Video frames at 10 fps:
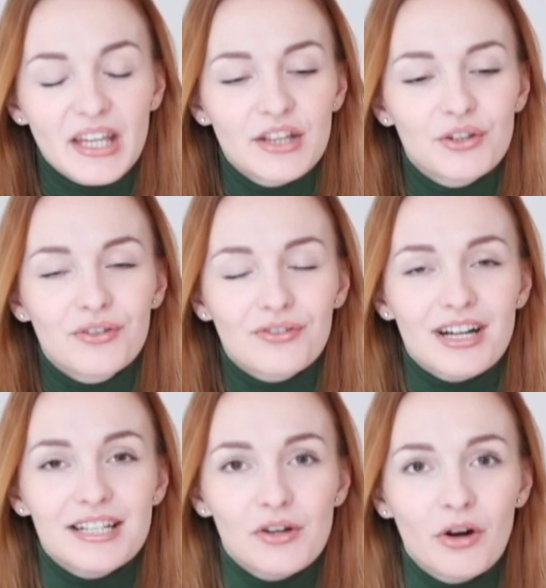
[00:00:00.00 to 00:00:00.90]
and the
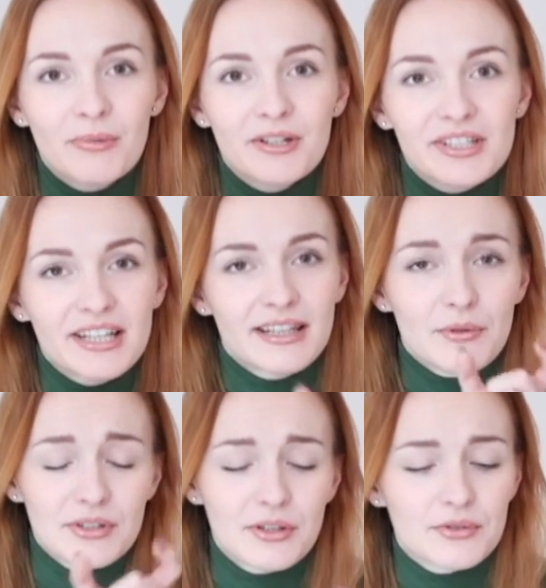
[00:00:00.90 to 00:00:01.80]
grasshoppers, and
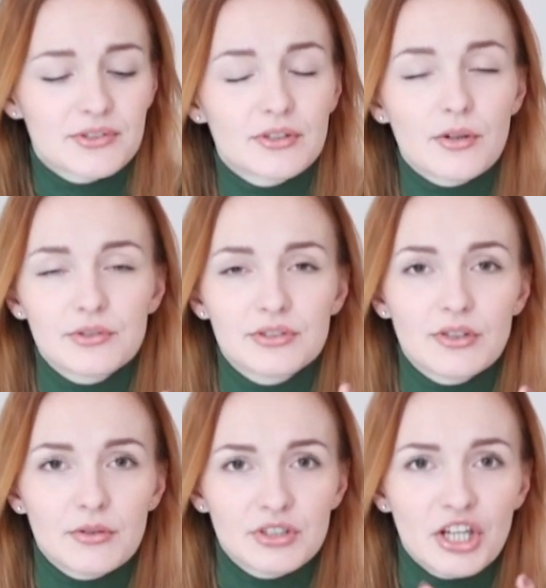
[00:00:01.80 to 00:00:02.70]
there were
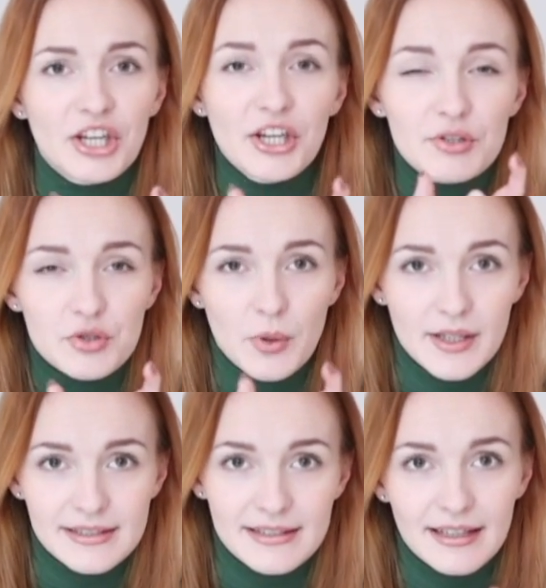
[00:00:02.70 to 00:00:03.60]
those huge
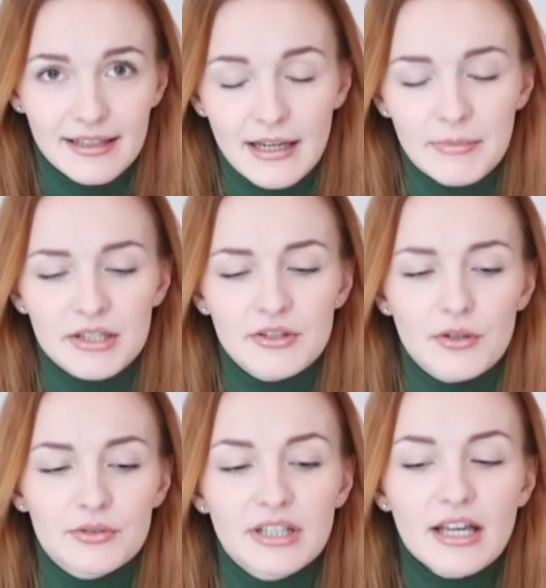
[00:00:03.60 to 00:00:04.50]
ones, like, I mean,
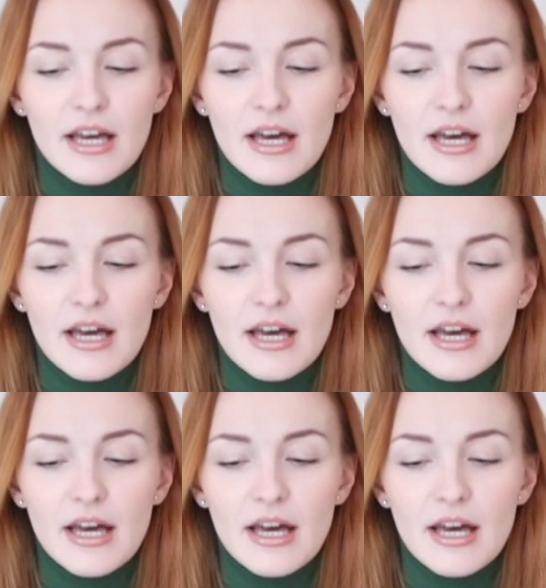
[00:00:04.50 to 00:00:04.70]
those